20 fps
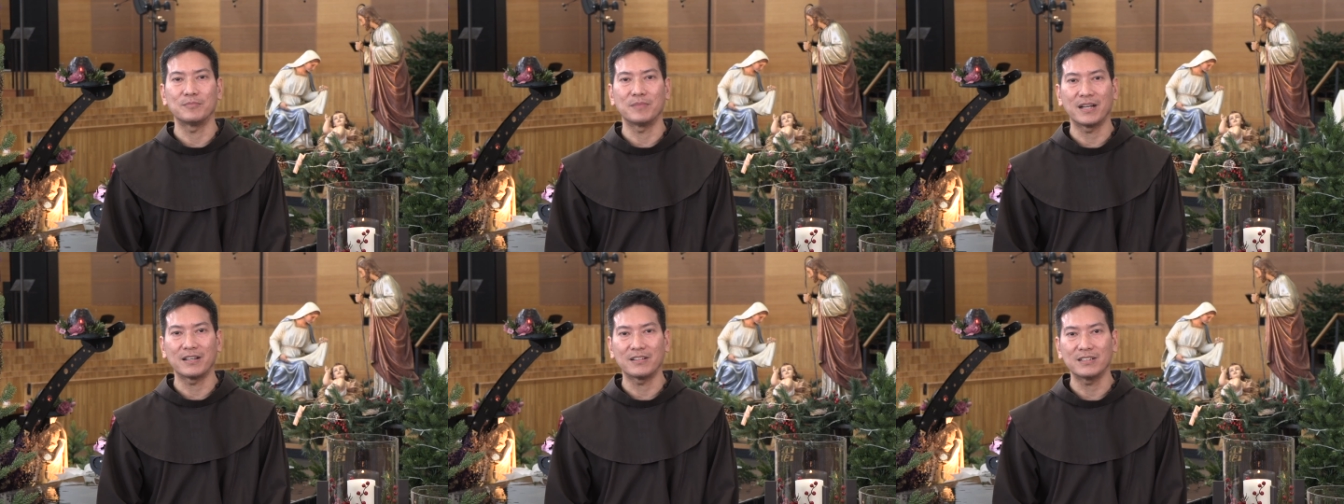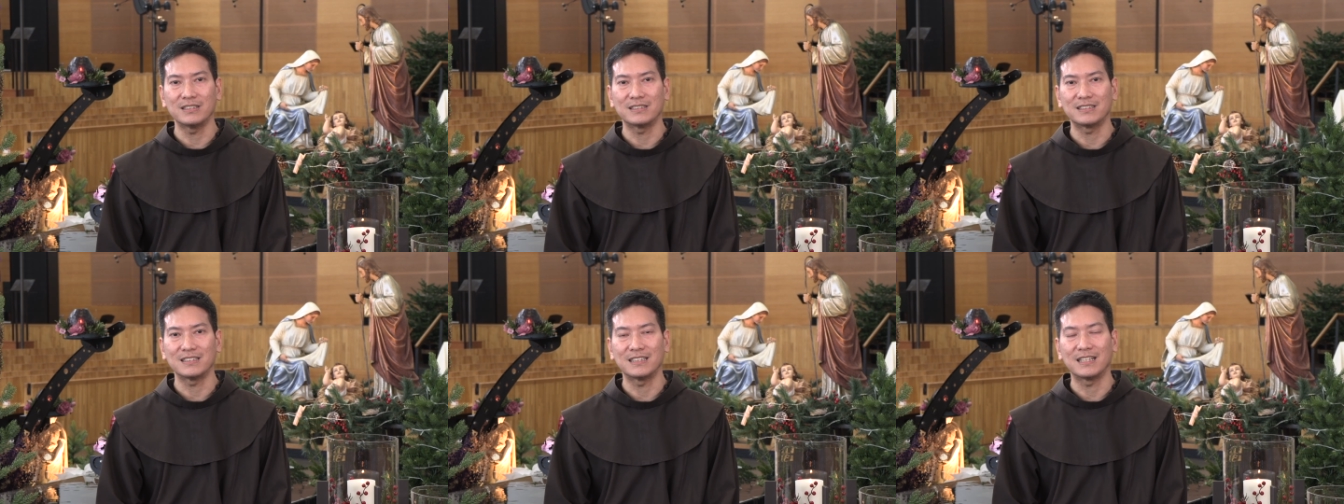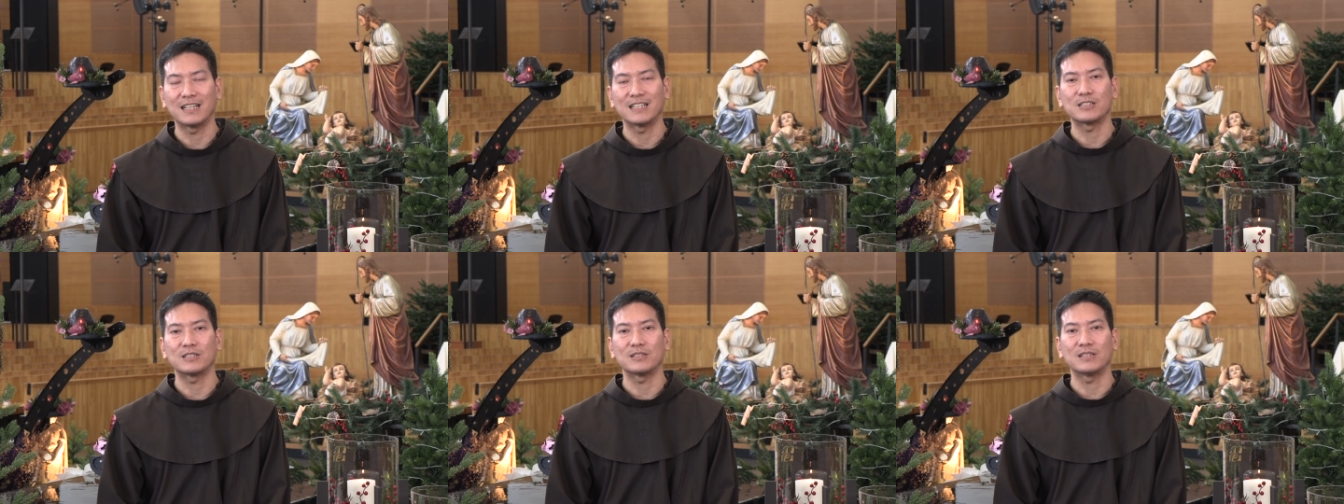Mary's, it
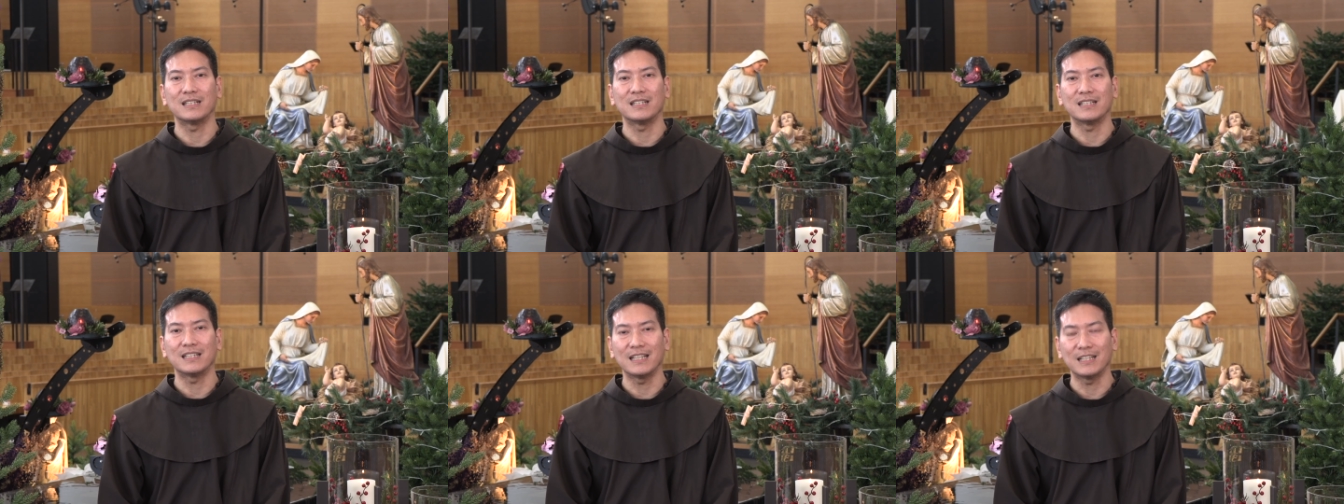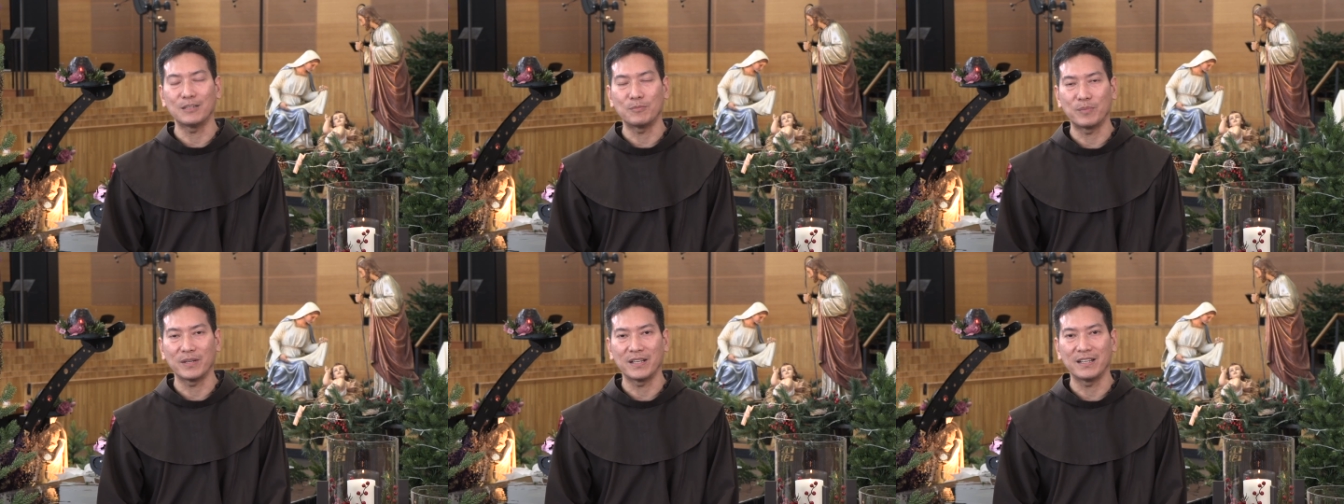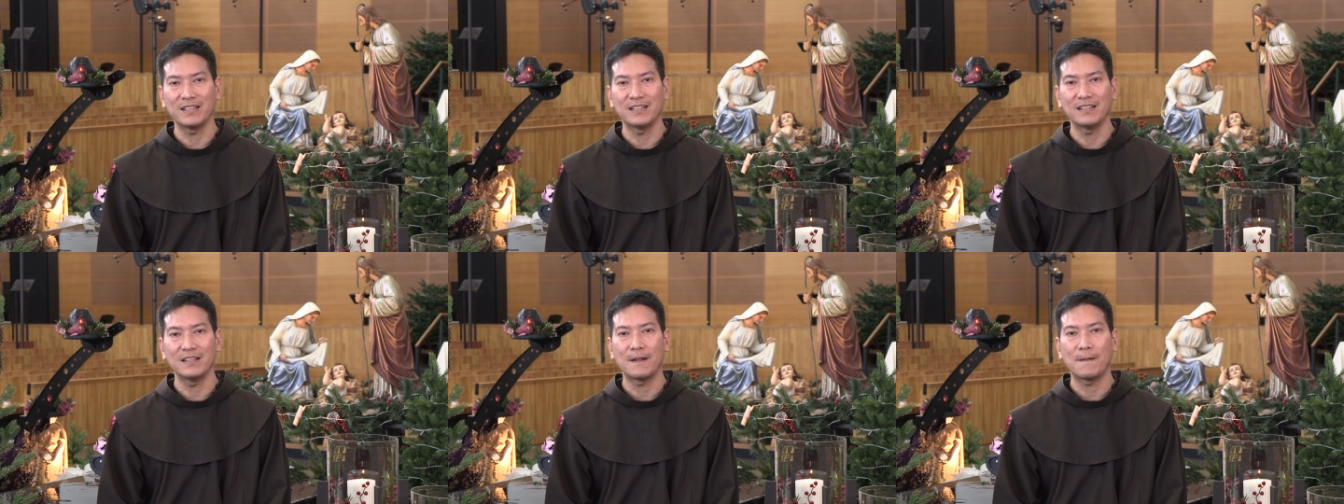has indeed
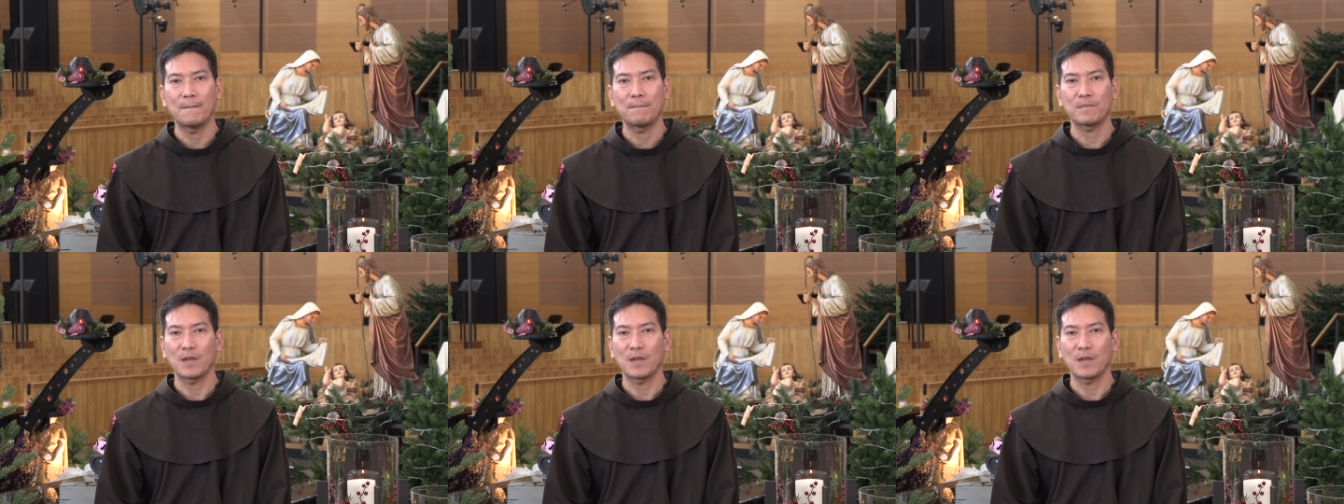been